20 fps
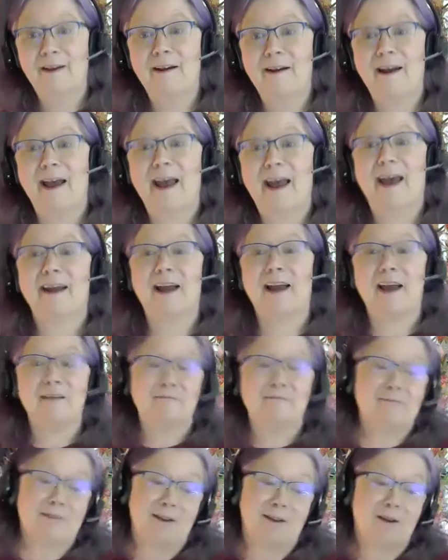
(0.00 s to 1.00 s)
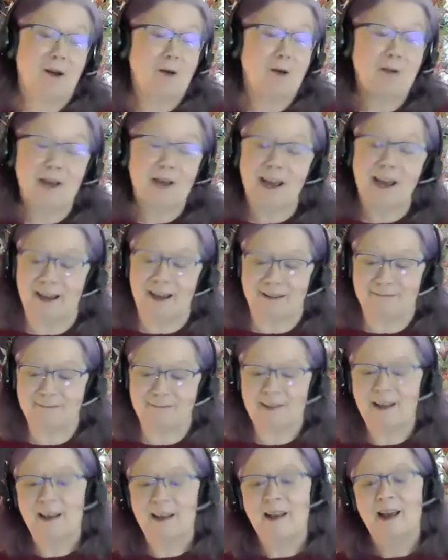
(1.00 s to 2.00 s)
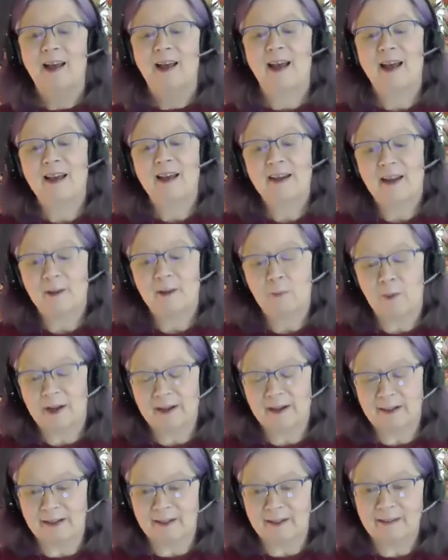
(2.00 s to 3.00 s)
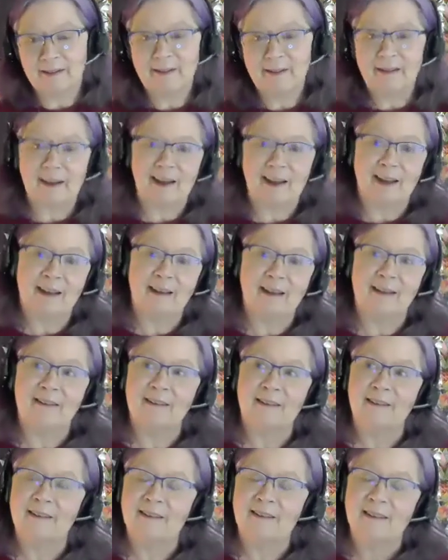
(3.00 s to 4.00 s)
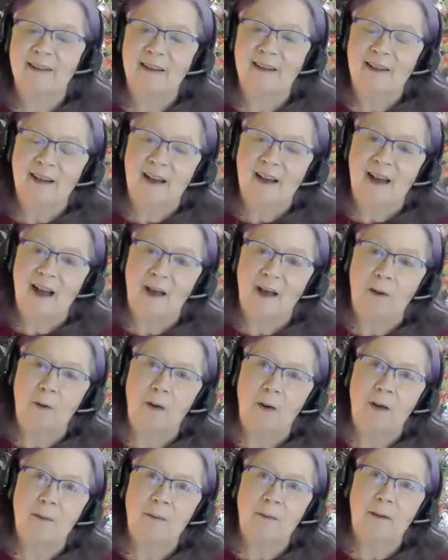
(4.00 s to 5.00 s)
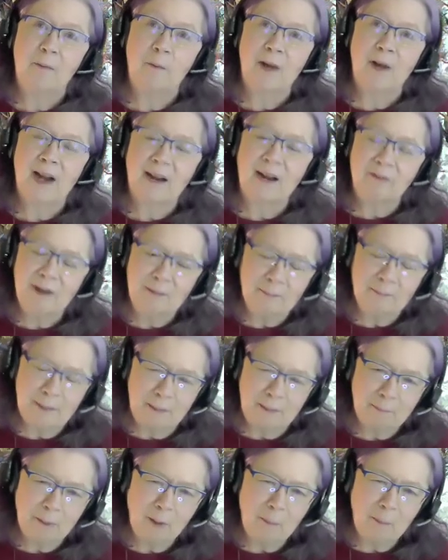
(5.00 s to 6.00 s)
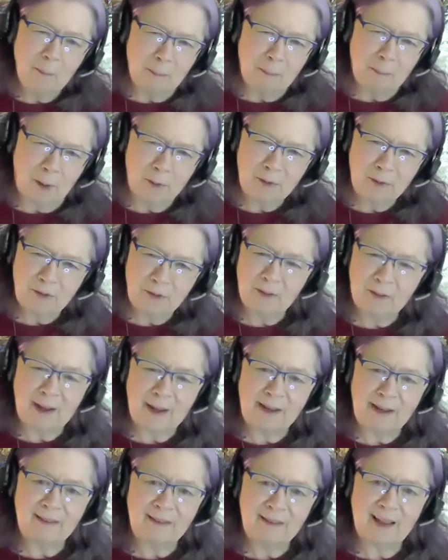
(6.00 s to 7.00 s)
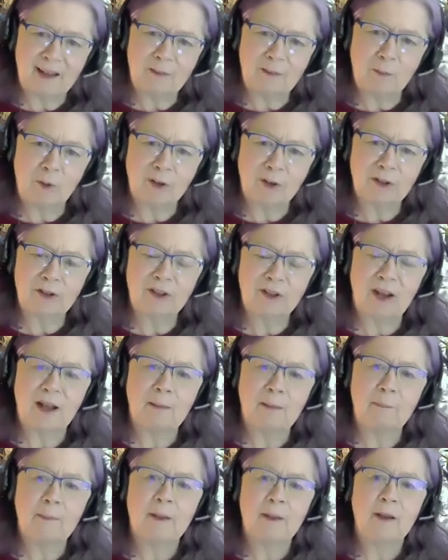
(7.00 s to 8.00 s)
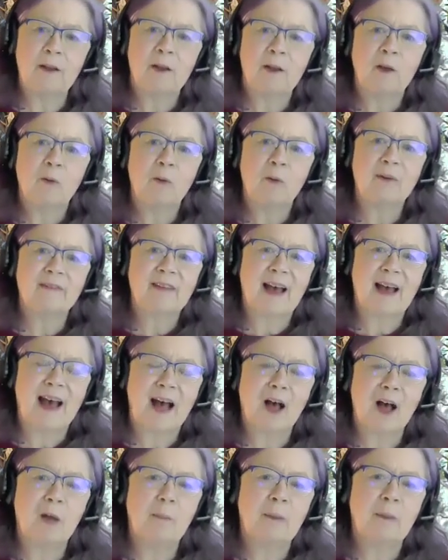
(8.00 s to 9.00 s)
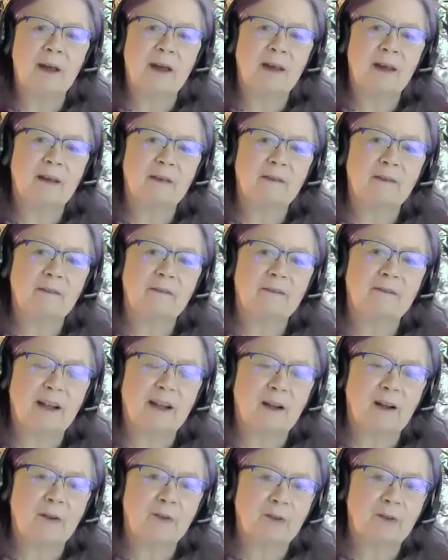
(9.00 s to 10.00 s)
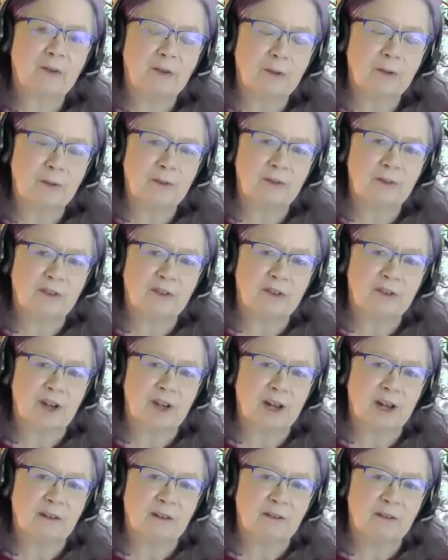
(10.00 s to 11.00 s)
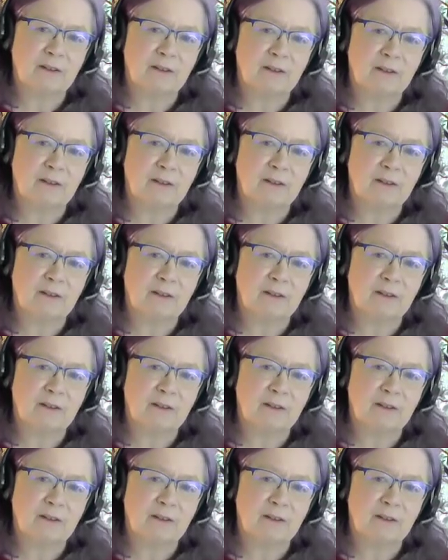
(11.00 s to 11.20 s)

And I said, "Okay." And I went in, and what I remember most about that workshop was how my fellow students changed,